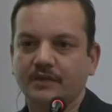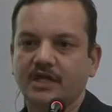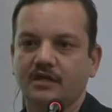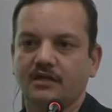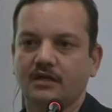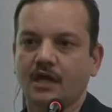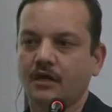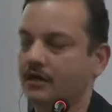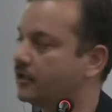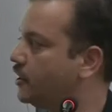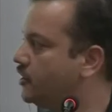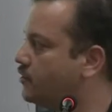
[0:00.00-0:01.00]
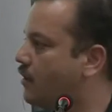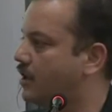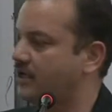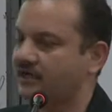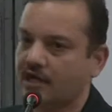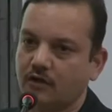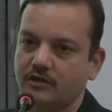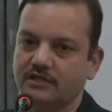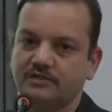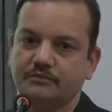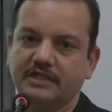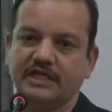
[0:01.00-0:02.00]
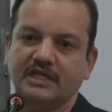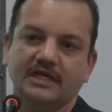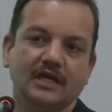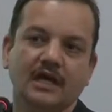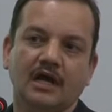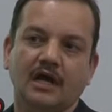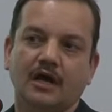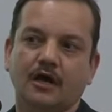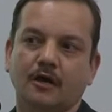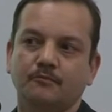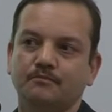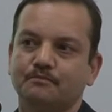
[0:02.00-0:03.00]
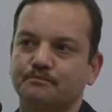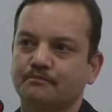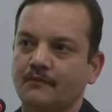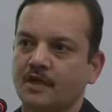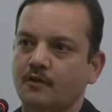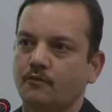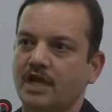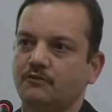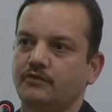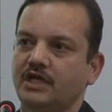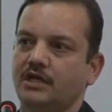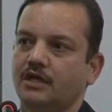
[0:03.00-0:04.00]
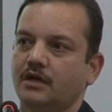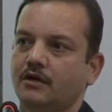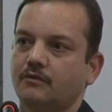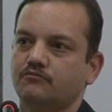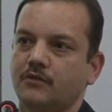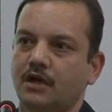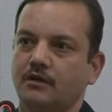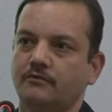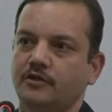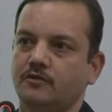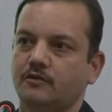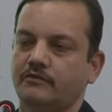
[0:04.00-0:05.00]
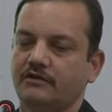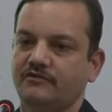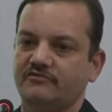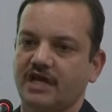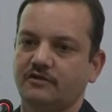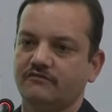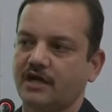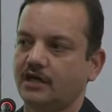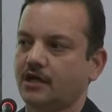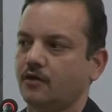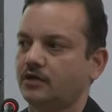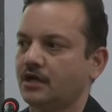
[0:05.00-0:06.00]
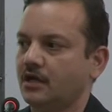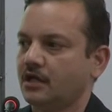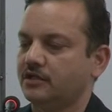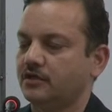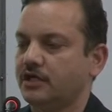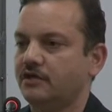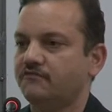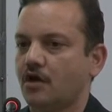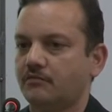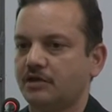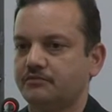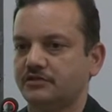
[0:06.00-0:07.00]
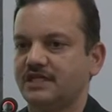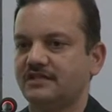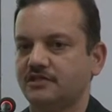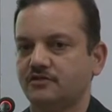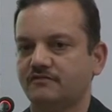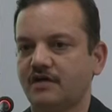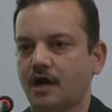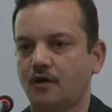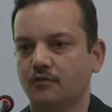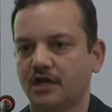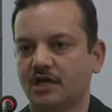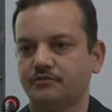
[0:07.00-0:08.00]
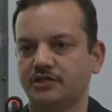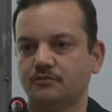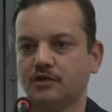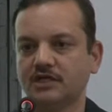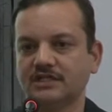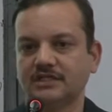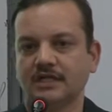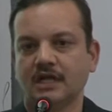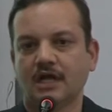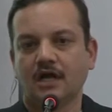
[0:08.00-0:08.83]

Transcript: in Kinnaur, in Howland Spiti, when we're trying to find out the informal processes of how corruption works,